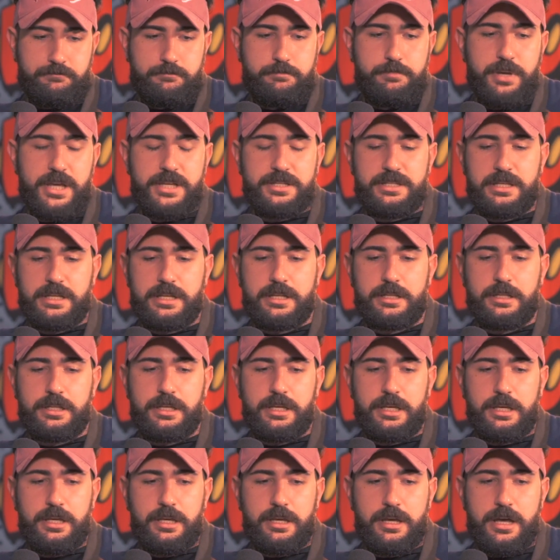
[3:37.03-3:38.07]

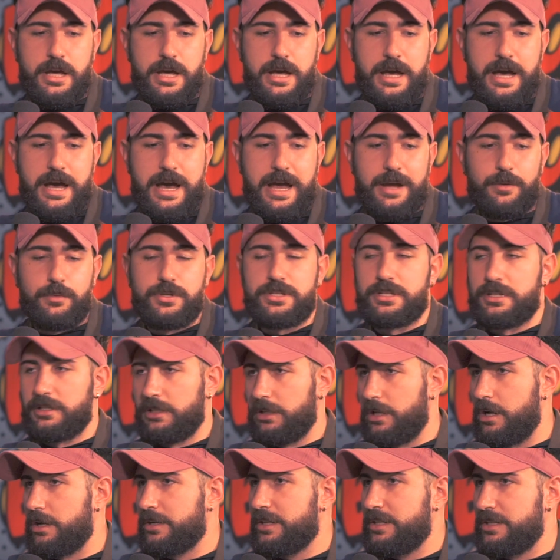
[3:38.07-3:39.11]
basically, I was in a
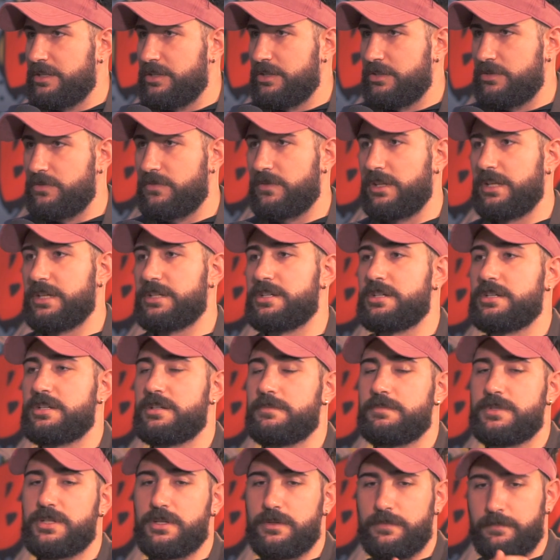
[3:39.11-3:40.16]
long distance
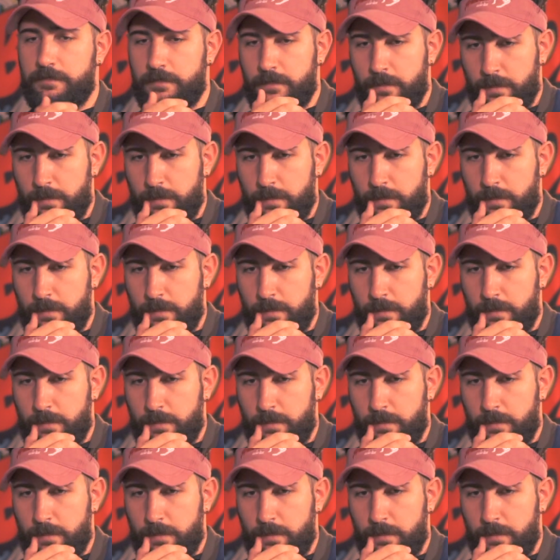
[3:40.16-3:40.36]
relationship too.